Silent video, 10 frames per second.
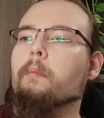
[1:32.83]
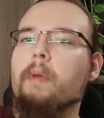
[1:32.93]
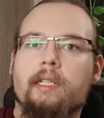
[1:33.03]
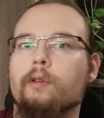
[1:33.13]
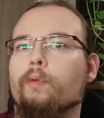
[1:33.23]

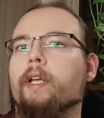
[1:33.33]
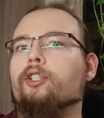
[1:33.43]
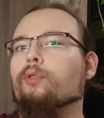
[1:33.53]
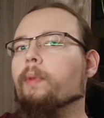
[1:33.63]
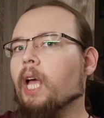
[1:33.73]
makes a
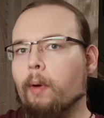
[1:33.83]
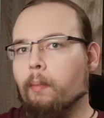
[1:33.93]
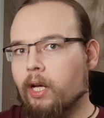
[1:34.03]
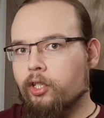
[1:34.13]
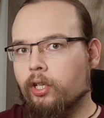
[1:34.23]
wish to become
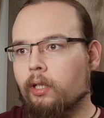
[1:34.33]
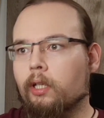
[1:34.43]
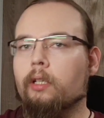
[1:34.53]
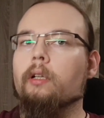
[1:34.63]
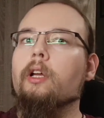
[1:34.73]
a magical
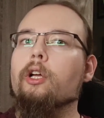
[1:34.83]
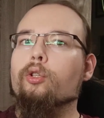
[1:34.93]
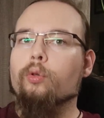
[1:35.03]
girl